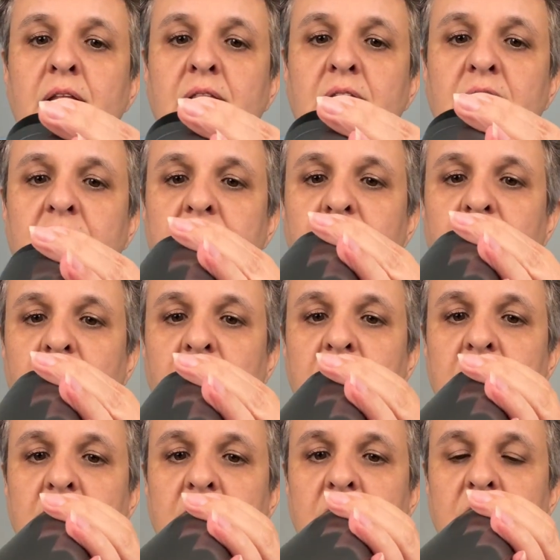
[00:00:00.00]
the
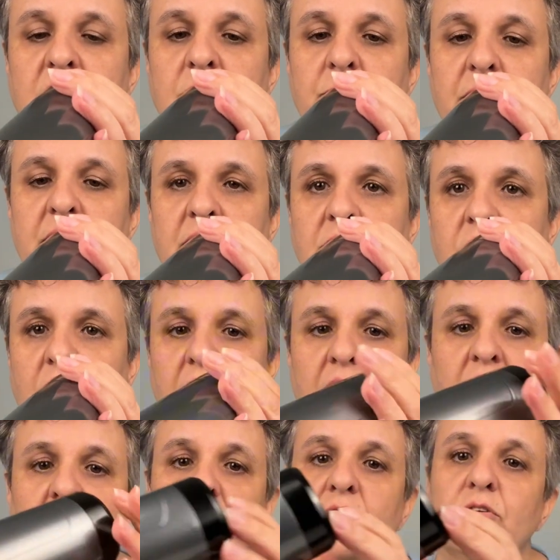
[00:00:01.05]
different speeds. Okay,
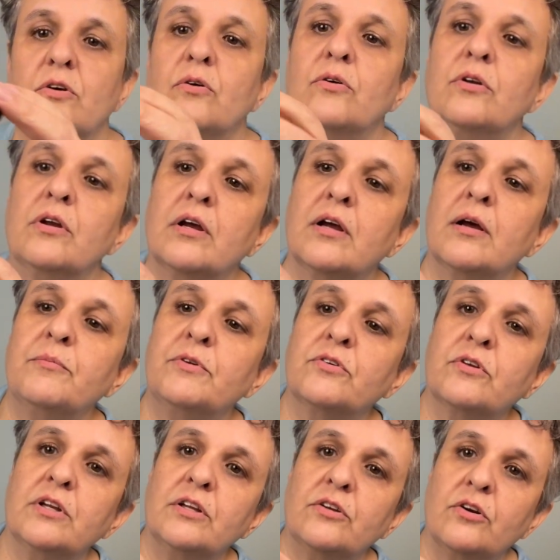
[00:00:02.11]
so I'm just
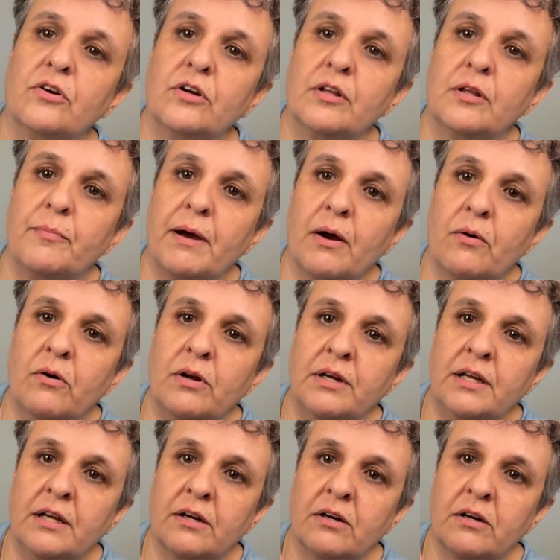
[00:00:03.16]
going to turn the power on
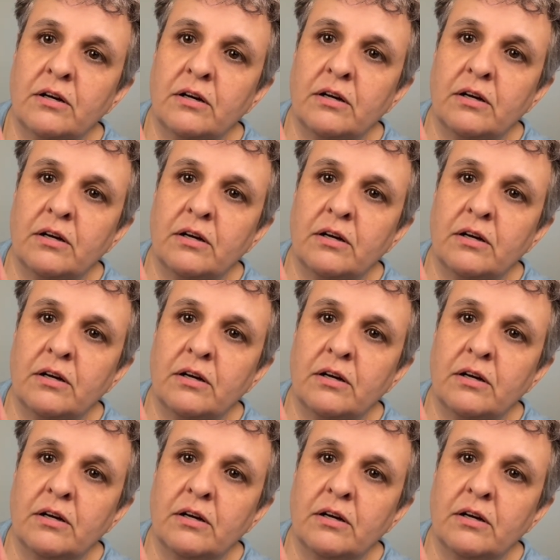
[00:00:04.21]
here.